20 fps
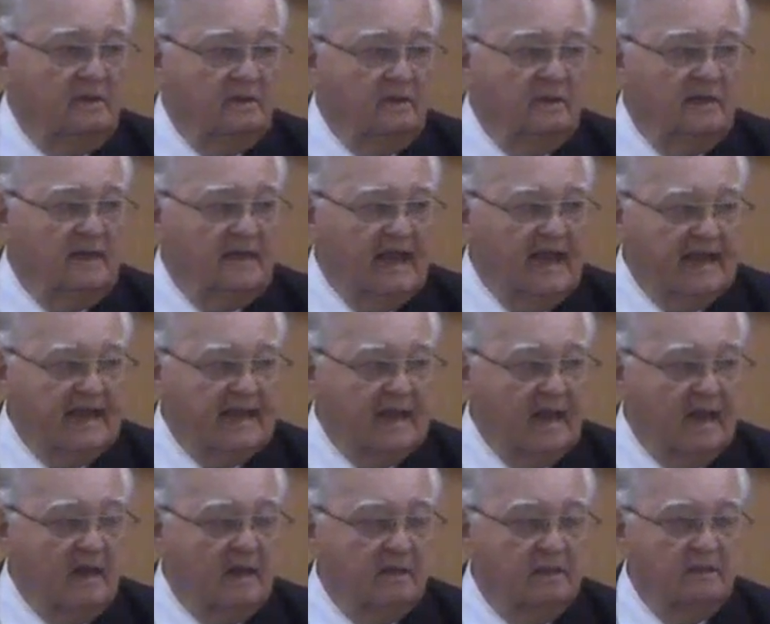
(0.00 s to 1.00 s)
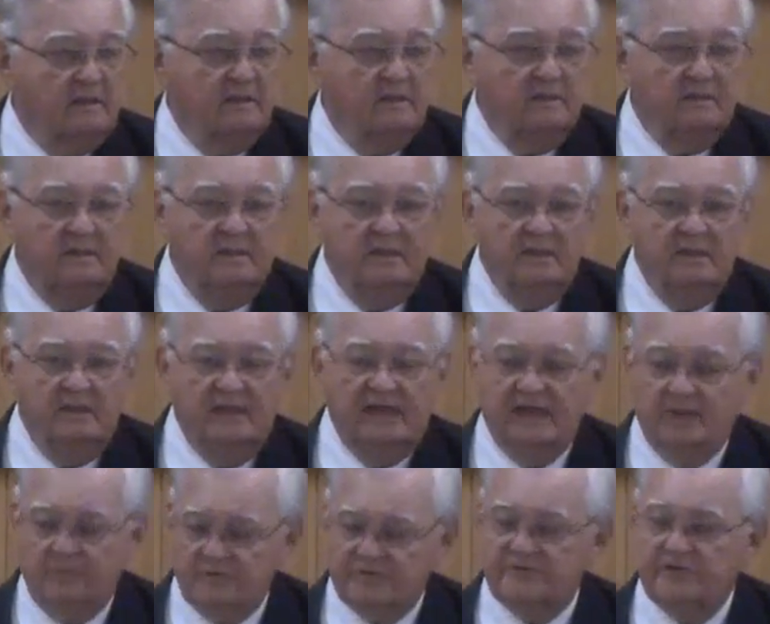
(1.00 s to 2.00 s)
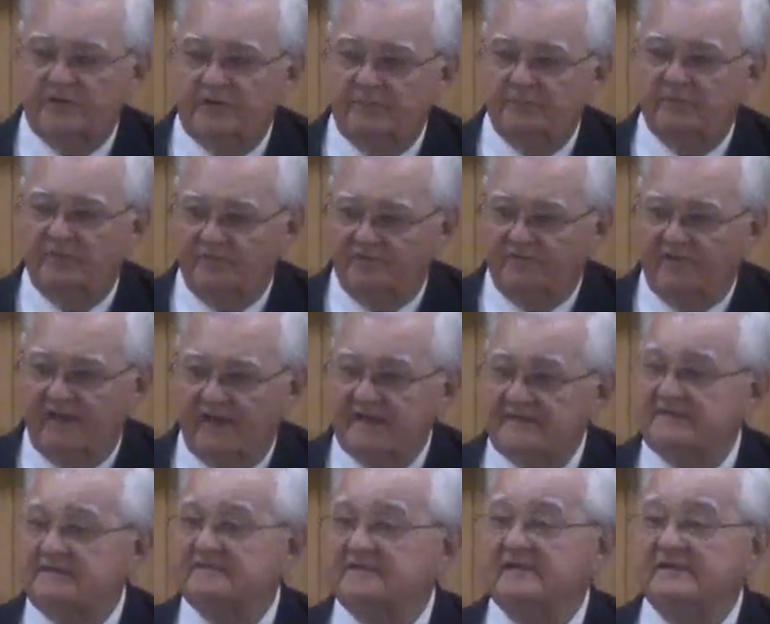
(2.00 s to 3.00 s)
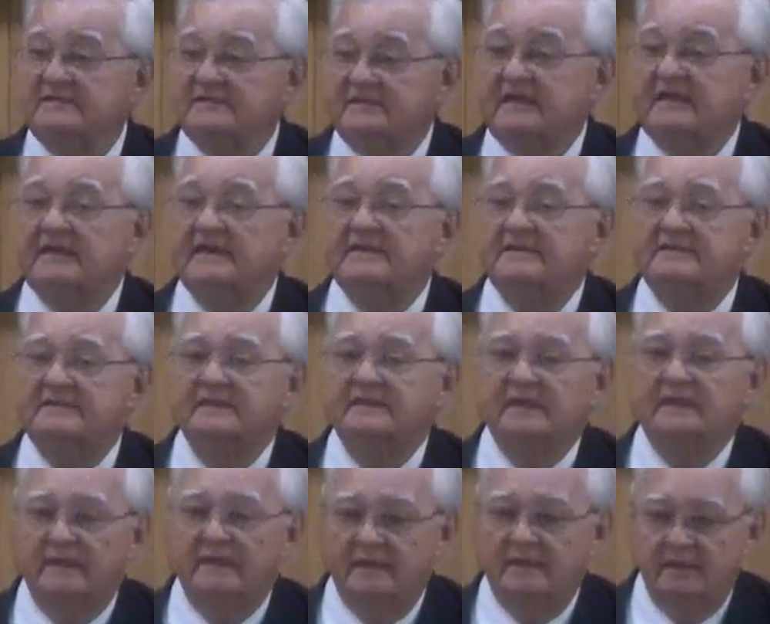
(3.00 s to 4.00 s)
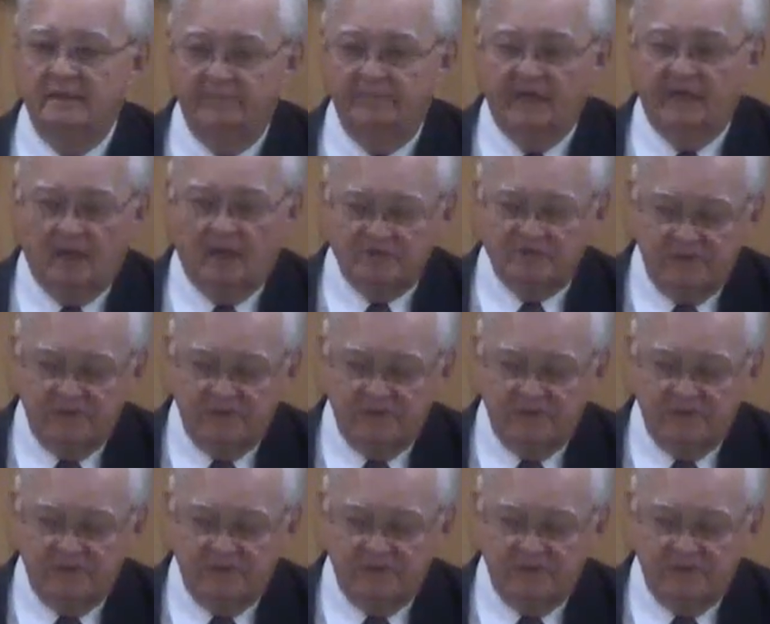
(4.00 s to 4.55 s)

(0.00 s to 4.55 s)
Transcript: in Antioch. And he was stood him to the face, as he says, because he